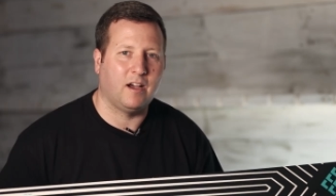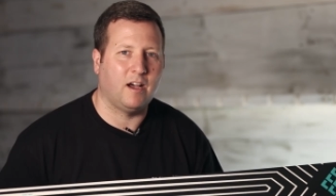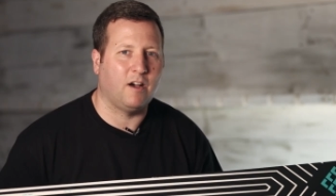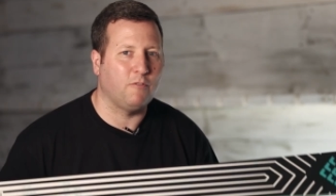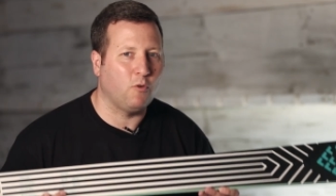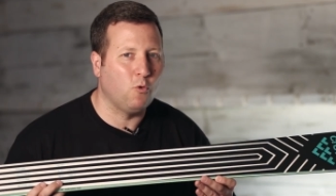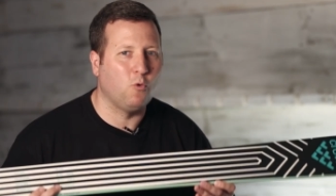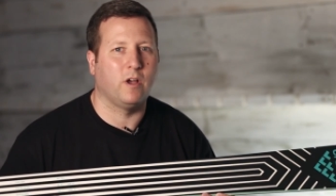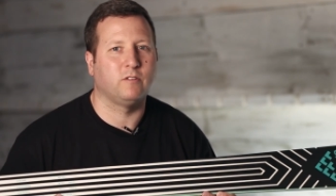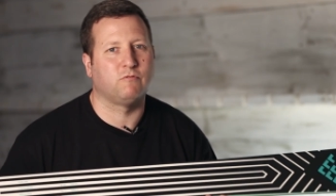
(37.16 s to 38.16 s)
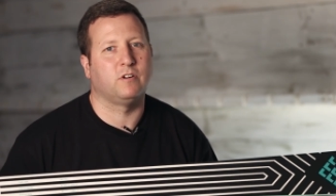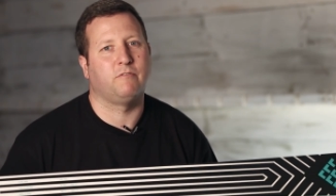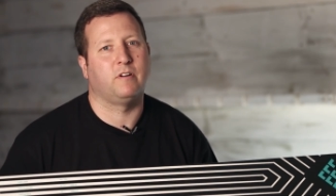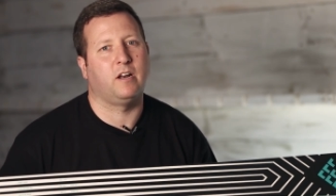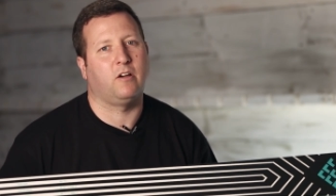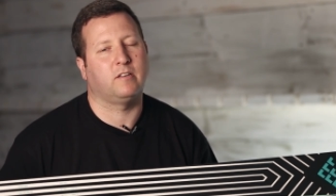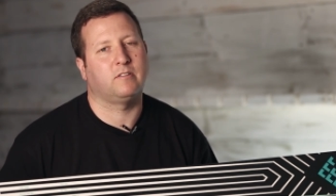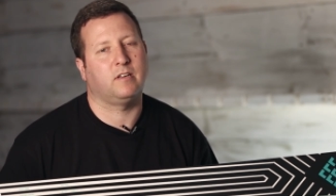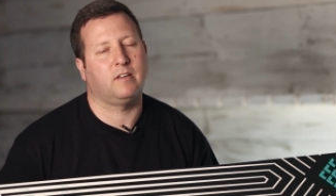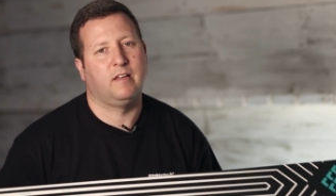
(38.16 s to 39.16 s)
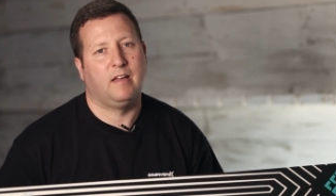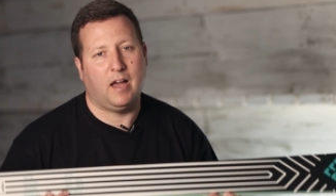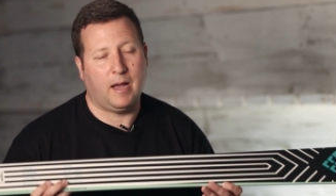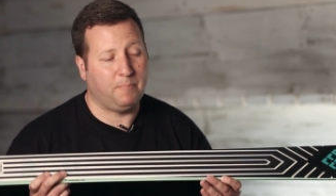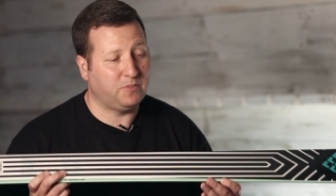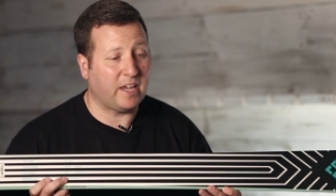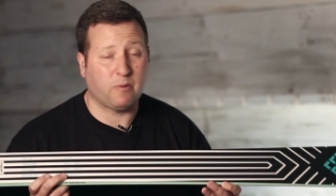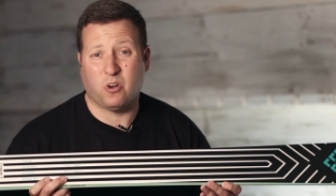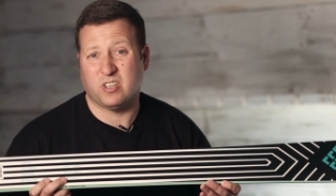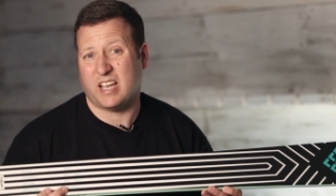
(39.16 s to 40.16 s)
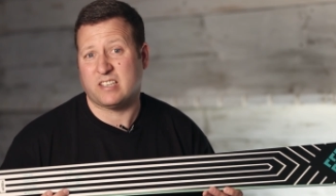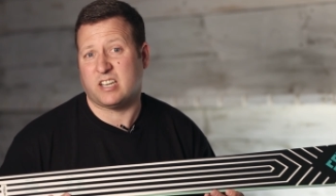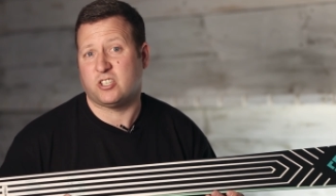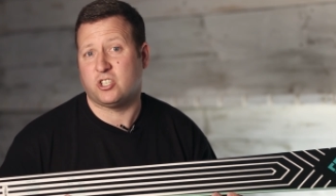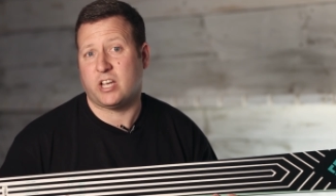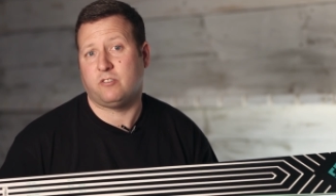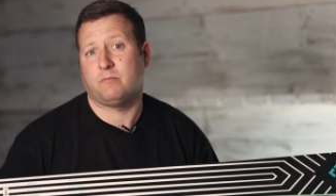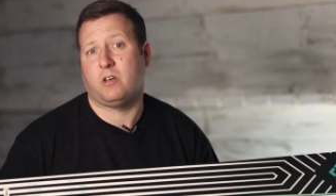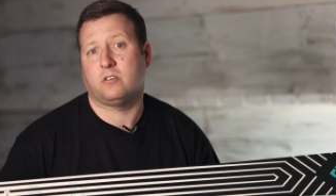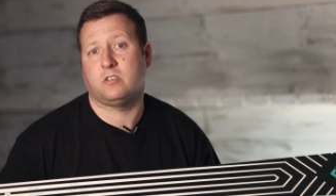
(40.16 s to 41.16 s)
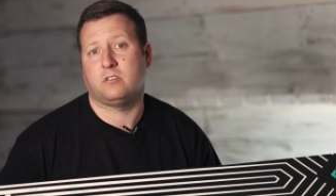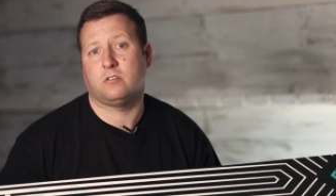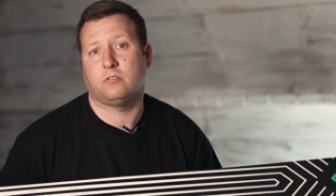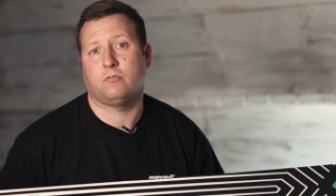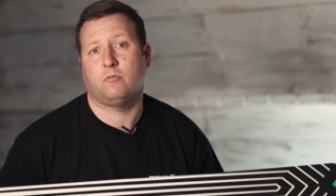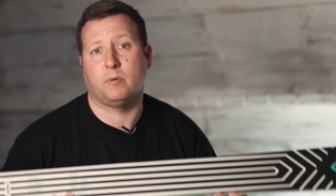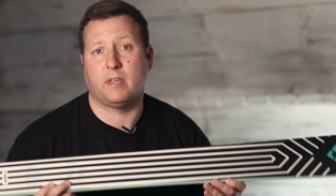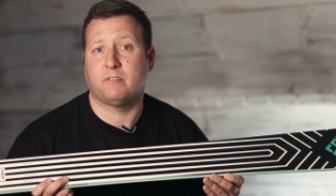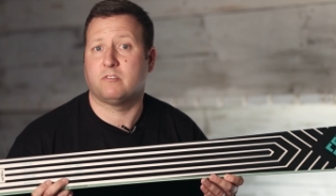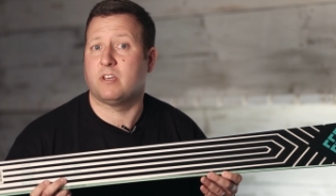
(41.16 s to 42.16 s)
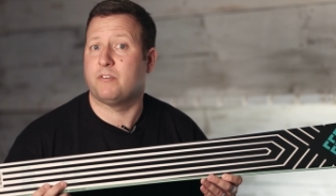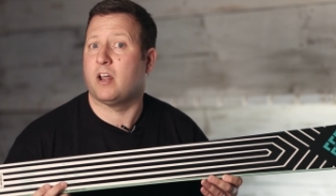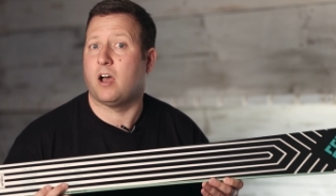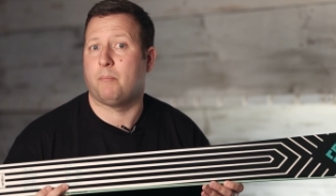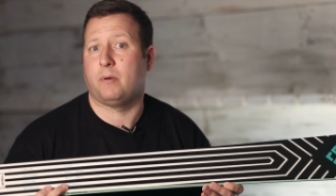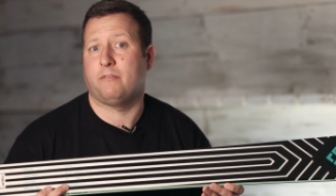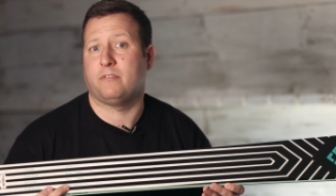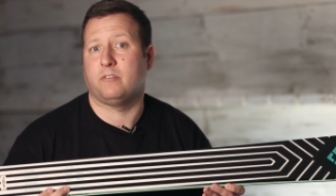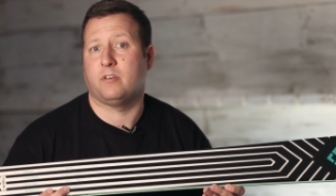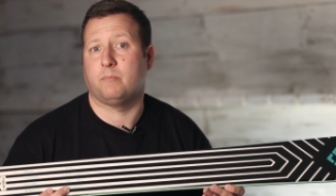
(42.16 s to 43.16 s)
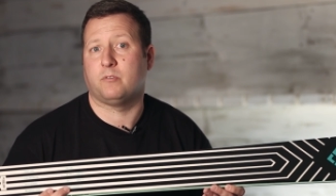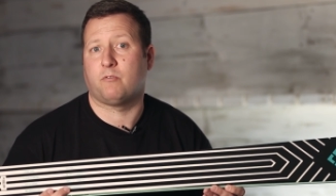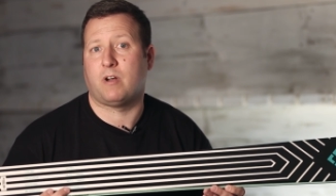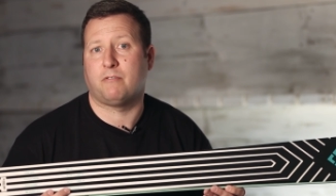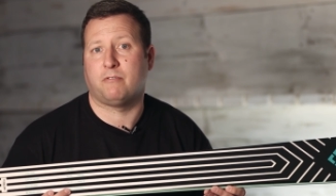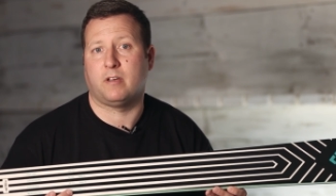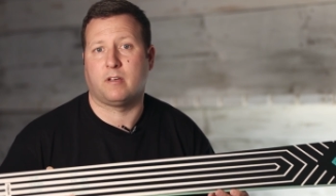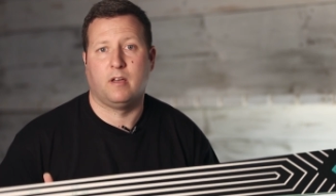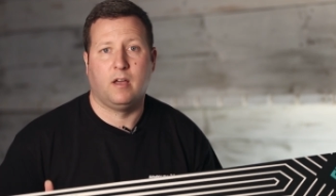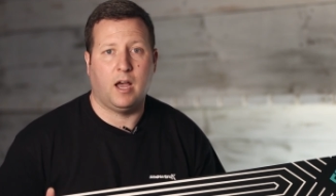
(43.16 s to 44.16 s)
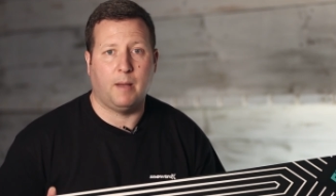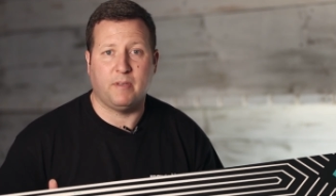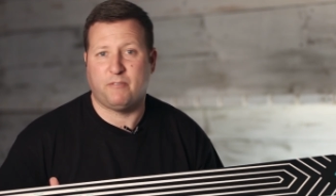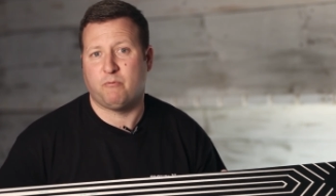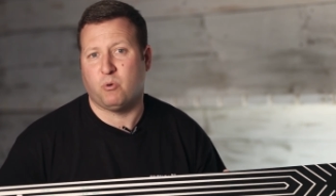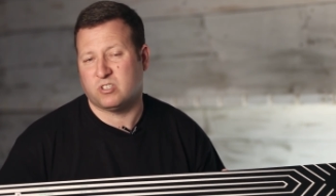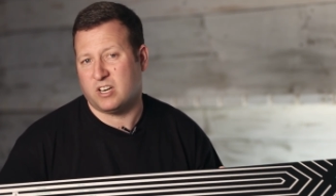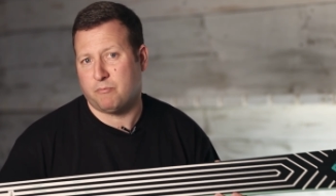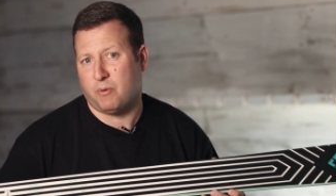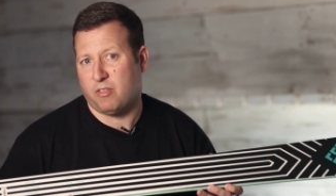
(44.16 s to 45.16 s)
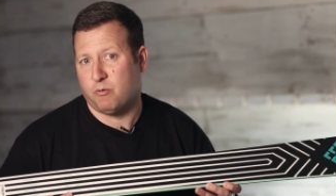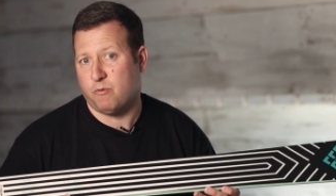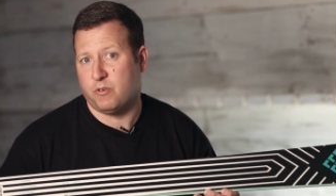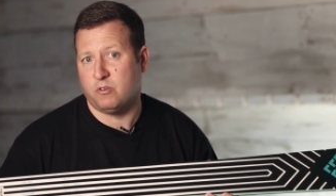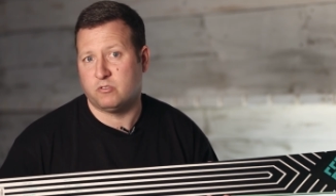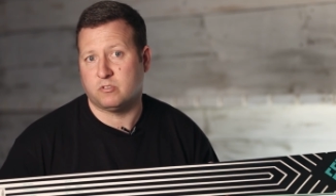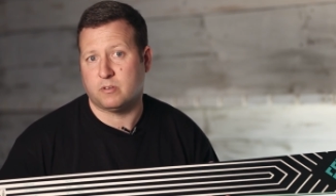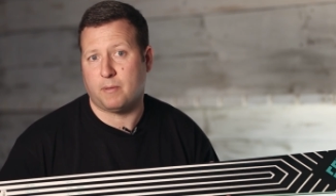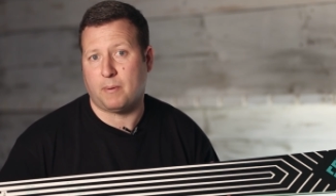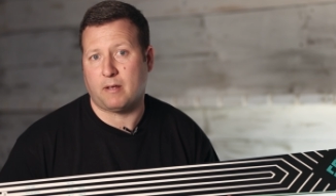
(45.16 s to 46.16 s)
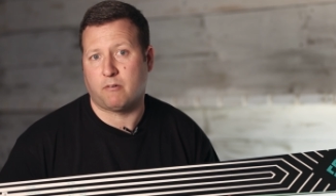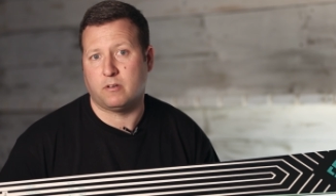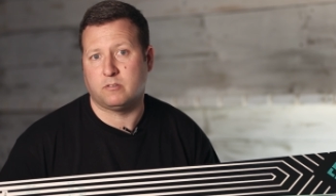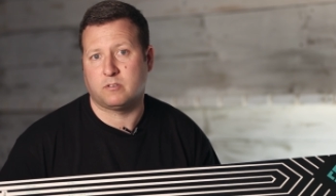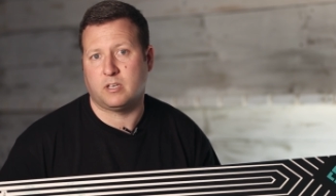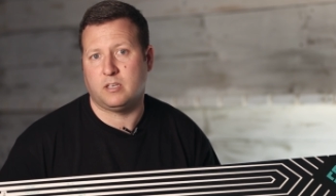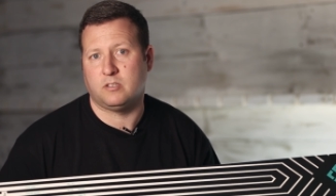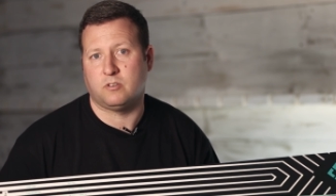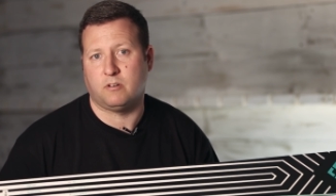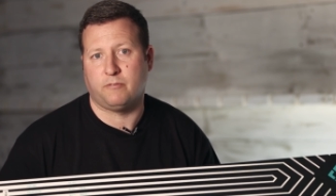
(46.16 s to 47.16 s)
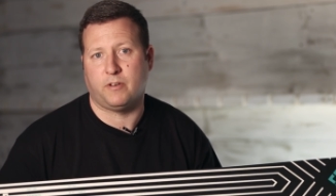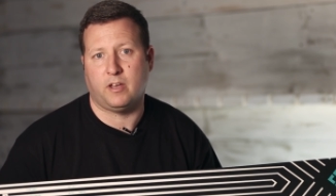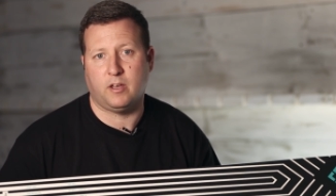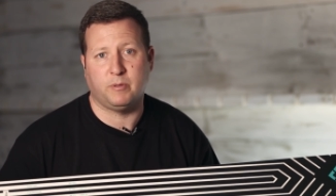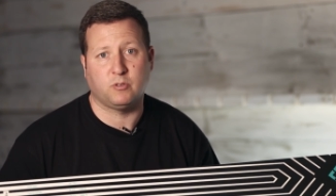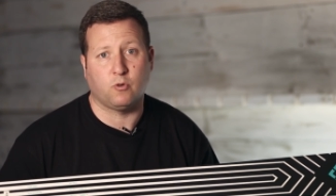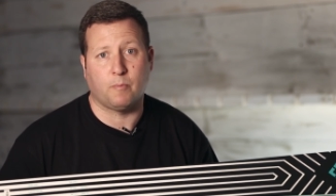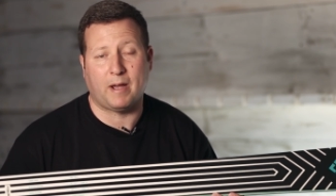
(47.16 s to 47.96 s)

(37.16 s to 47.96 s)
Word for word: Uh, I've always really, really liked it. Um, Tech-wise, it hasn't actually changed from last season at all, but they've just given it an uplift in terms of graphic. Um, if you've watched any of my other reviews on some of the Black Crow skis, you'll have uh, heard me talk